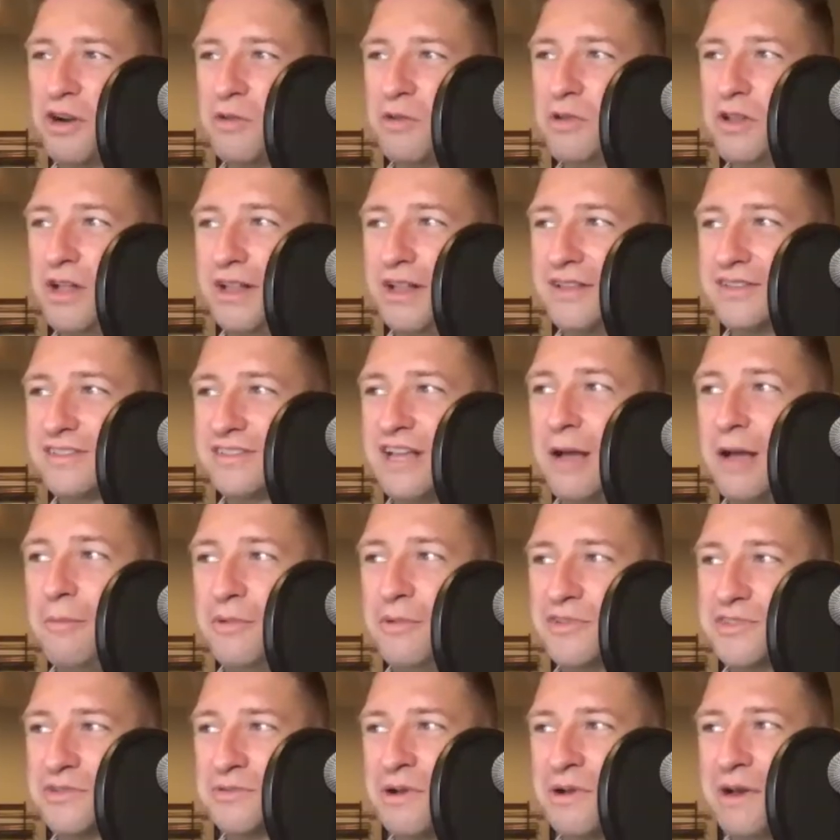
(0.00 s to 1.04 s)

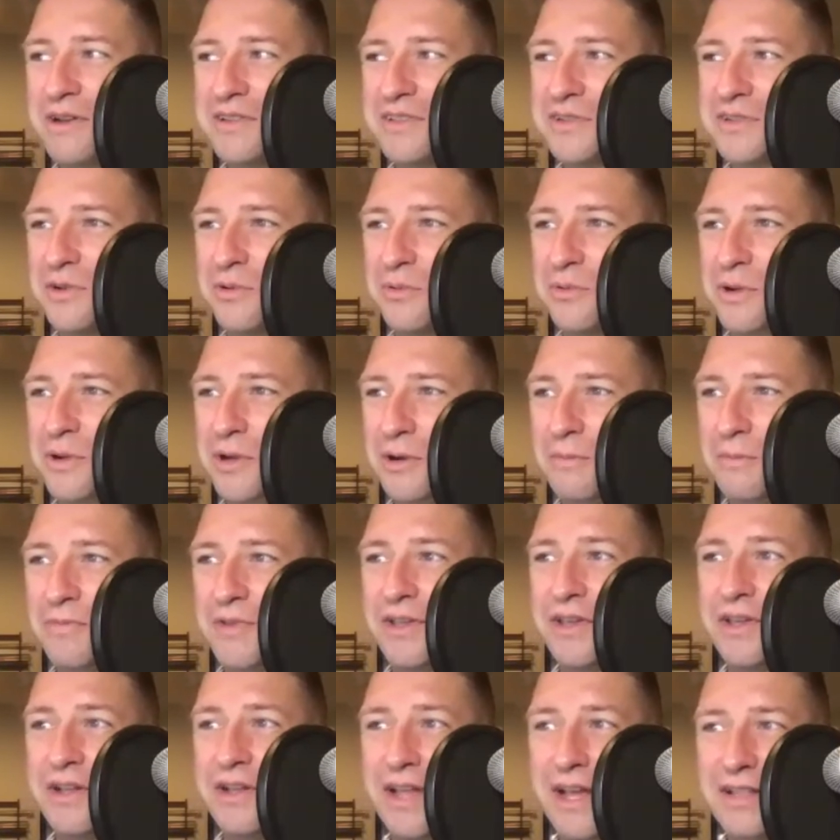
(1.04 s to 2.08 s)
ensembles throughout his career: the
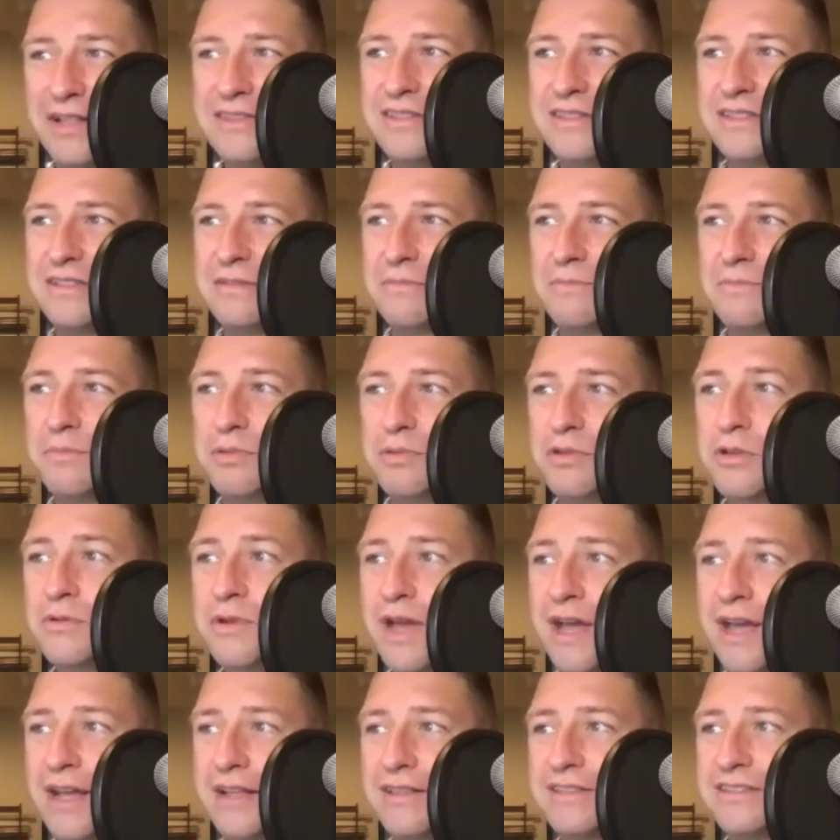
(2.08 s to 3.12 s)
Cadets, Blue
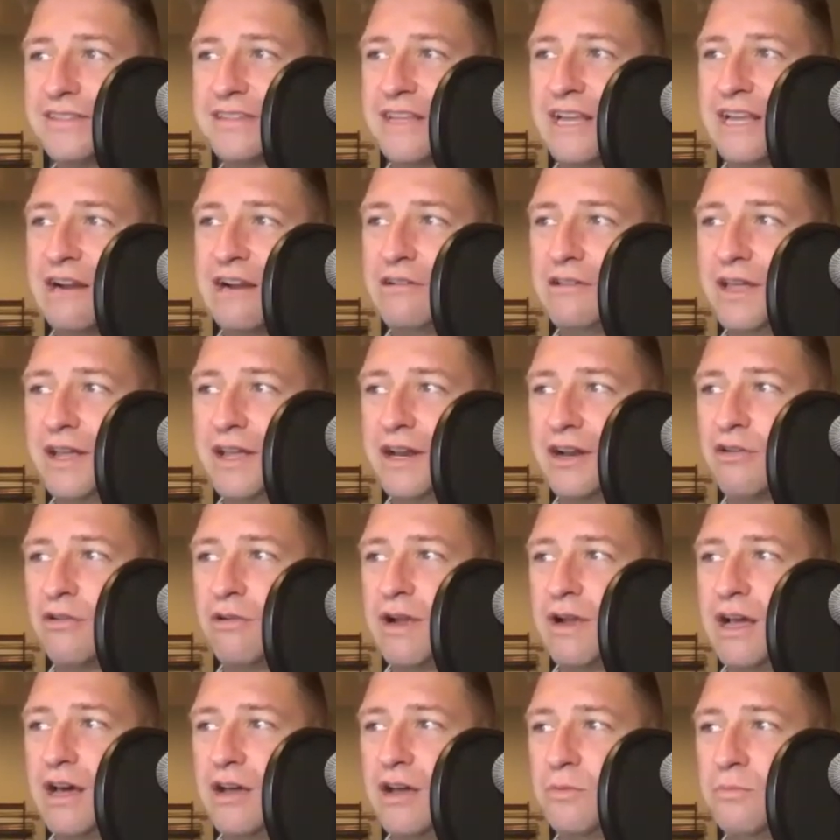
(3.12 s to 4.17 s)
Knights, Carolina
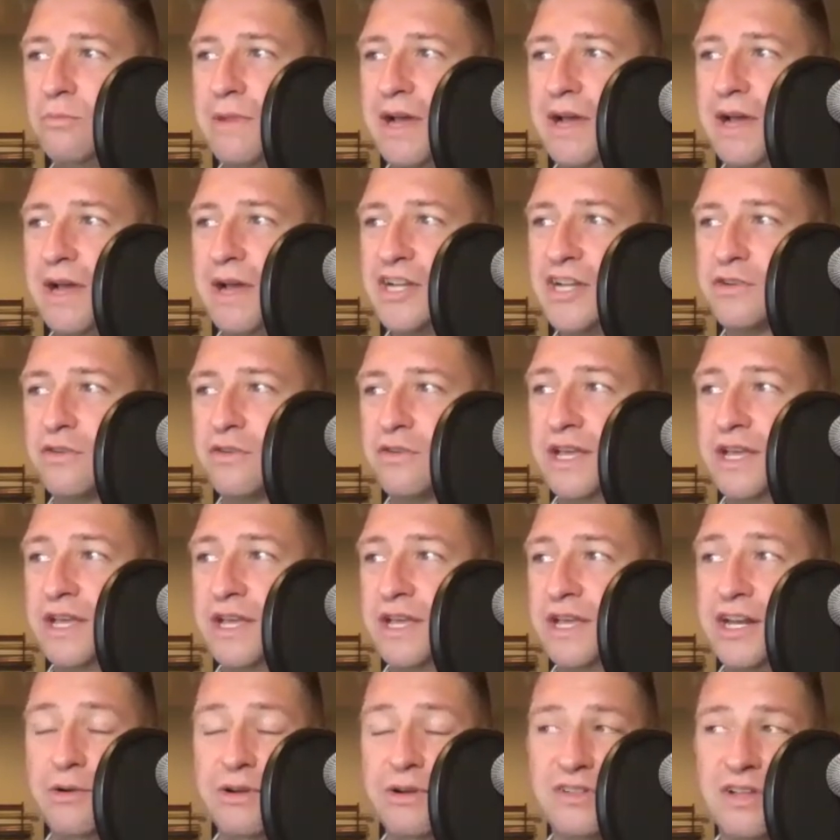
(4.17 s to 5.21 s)
Crown, Magic
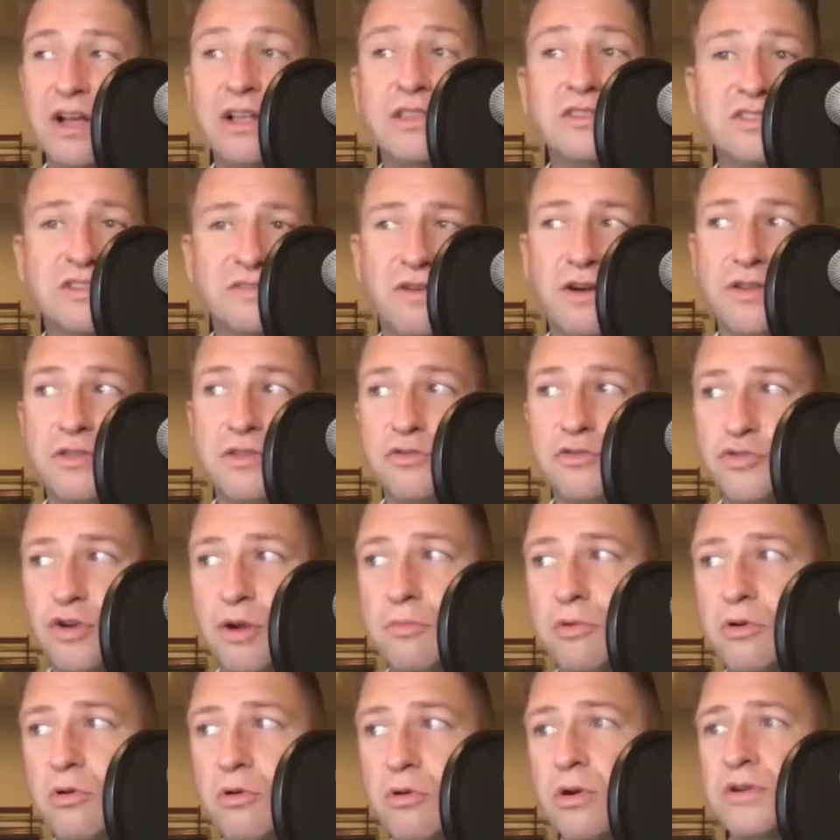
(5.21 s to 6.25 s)
Orlando, and tons of other
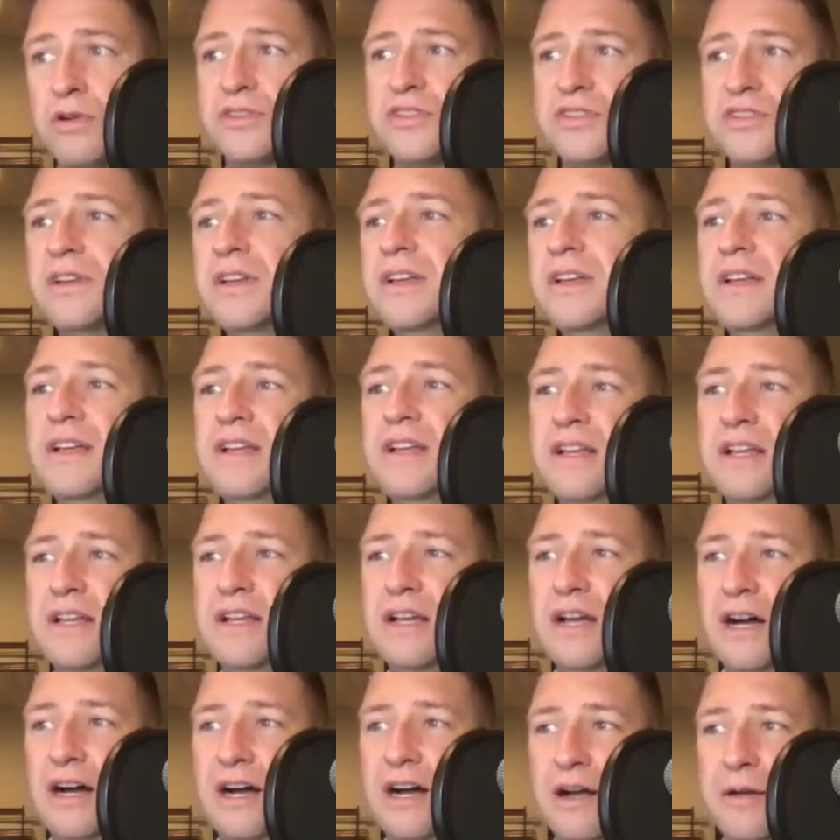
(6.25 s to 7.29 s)
drum corps.
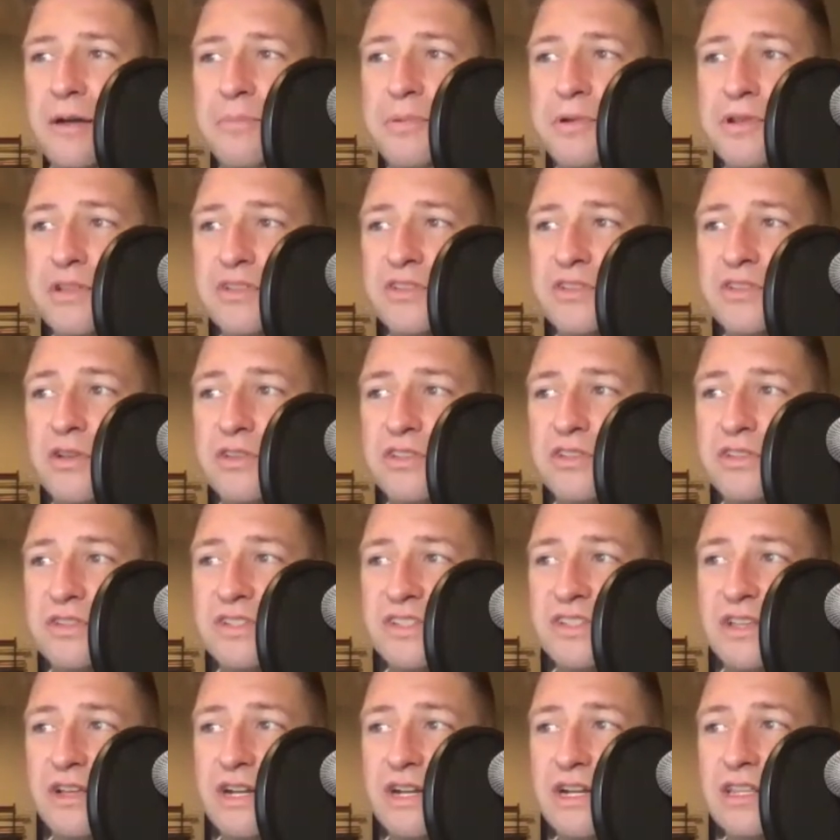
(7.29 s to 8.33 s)
Bill has also
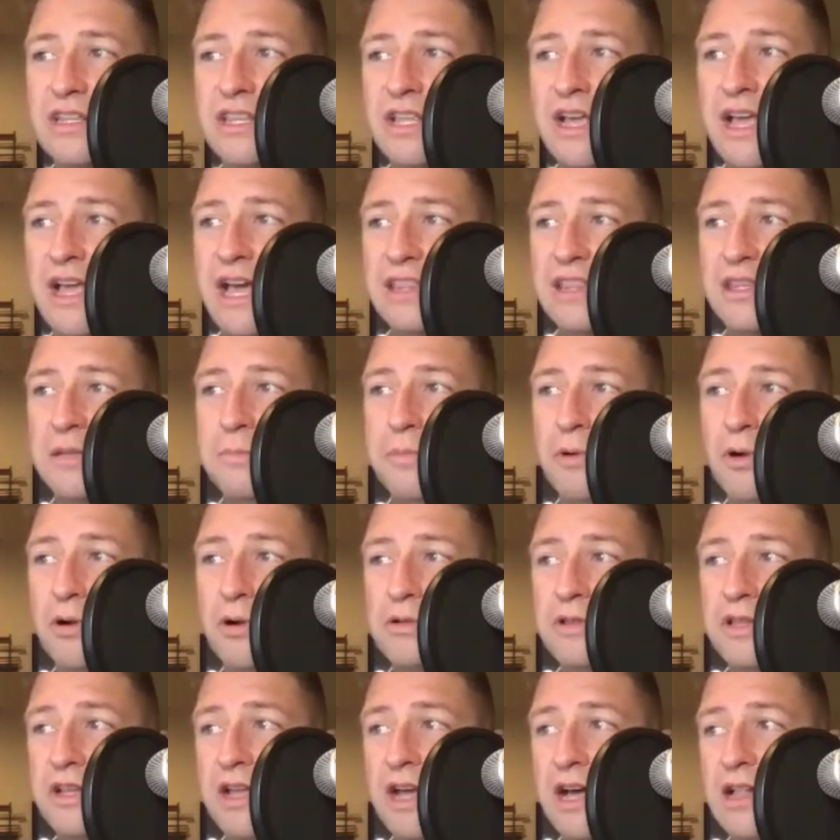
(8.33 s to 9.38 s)
studied at the
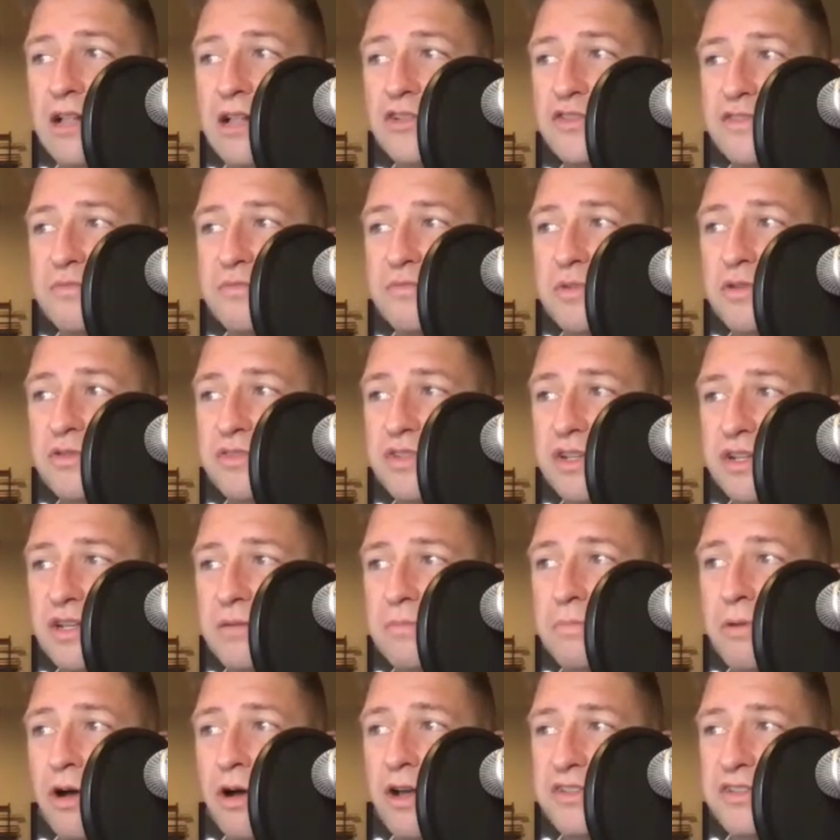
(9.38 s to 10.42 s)
Berklee College of Music in
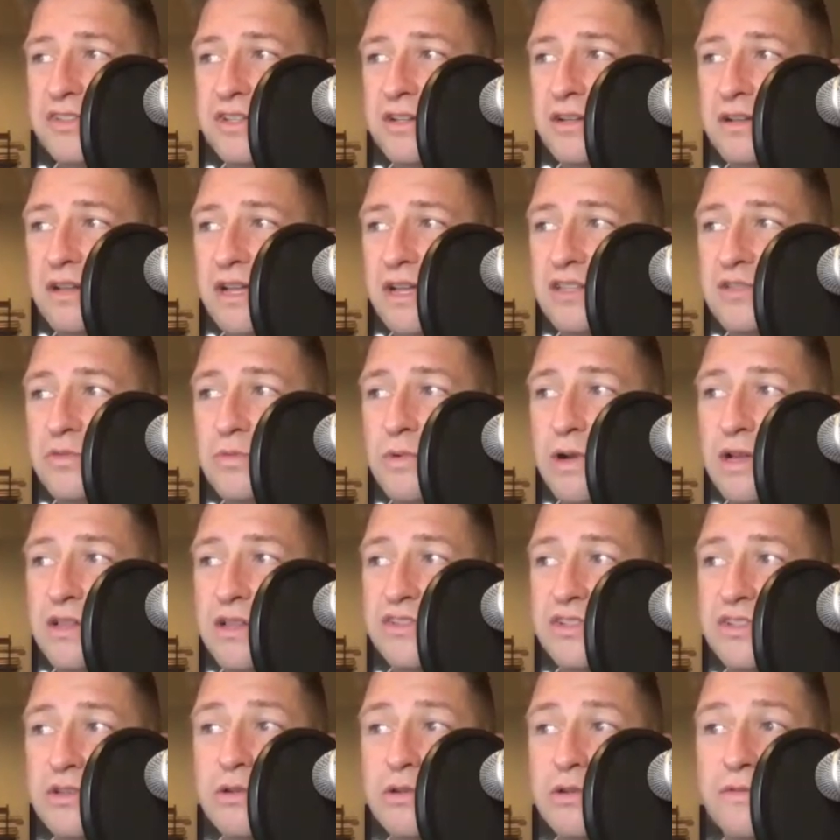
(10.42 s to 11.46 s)
Boston, as well as
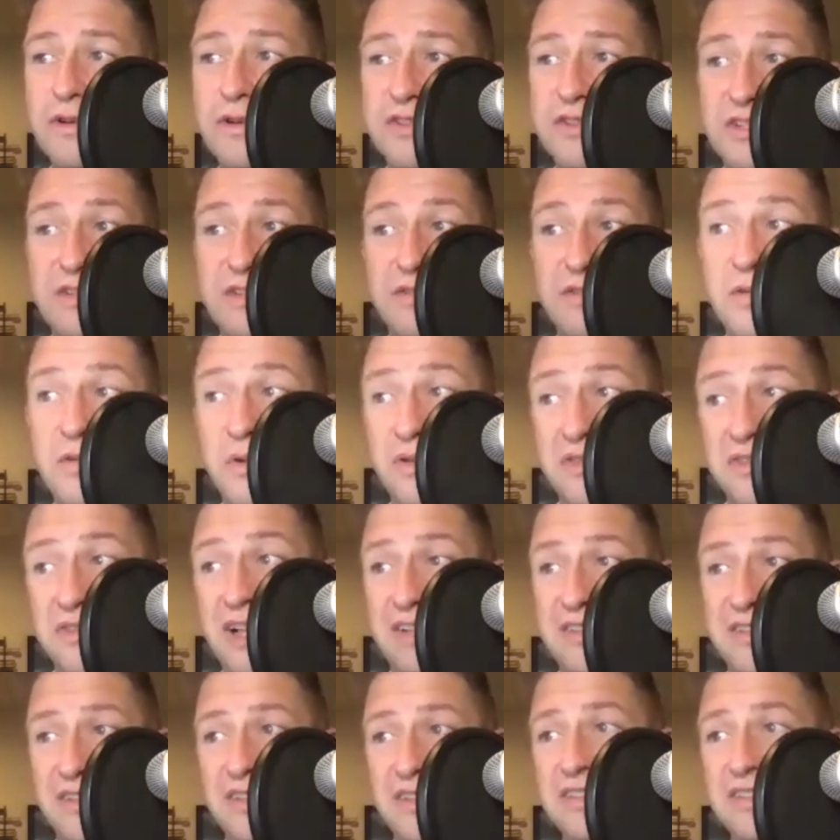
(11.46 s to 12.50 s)
the University of North
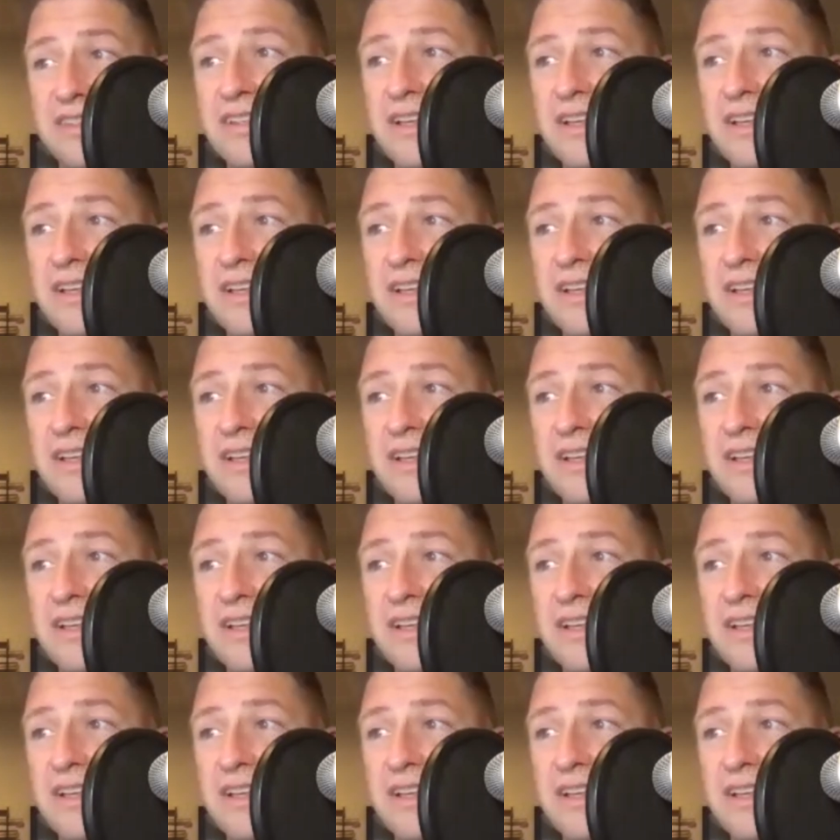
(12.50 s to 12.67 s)
Texas.